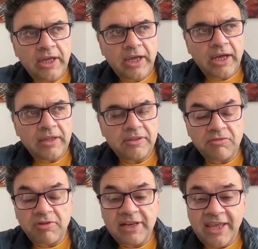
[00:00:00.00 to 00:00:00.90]
the
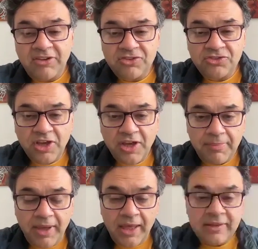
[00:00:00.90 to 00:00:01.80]

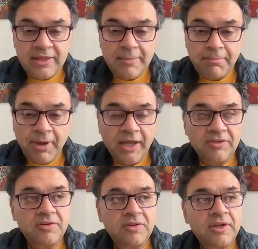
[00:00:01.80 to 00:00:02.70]
relationship and the
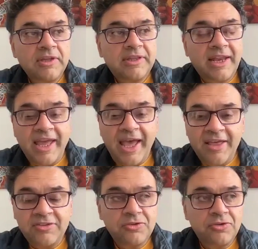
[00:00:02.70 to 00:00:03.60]
impact that it
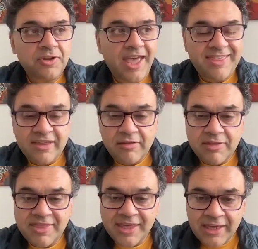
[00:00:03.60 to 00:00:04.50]
has on ethical
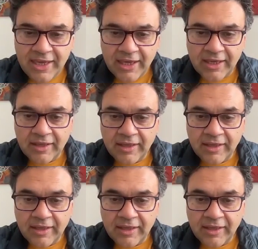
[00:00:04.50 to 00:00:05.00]
thinking.